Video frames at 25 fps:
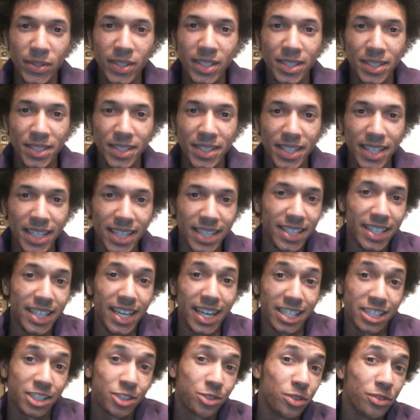in the
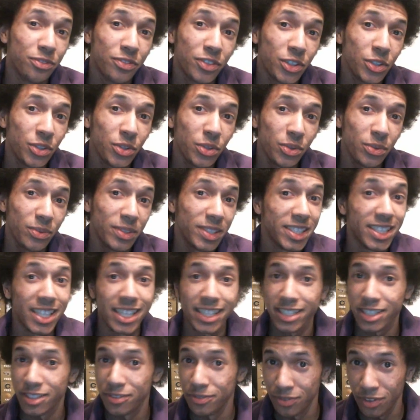next review, in the
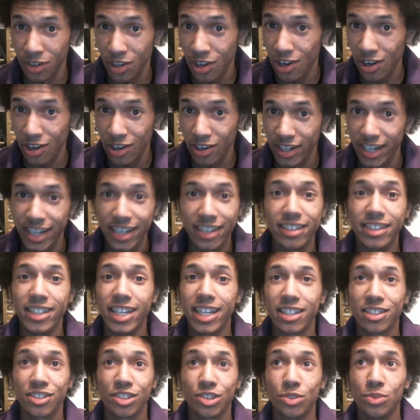next vlog, in the
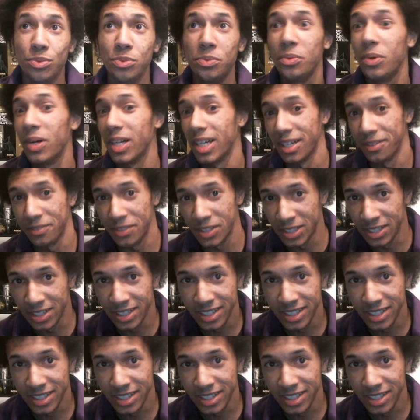next whatever.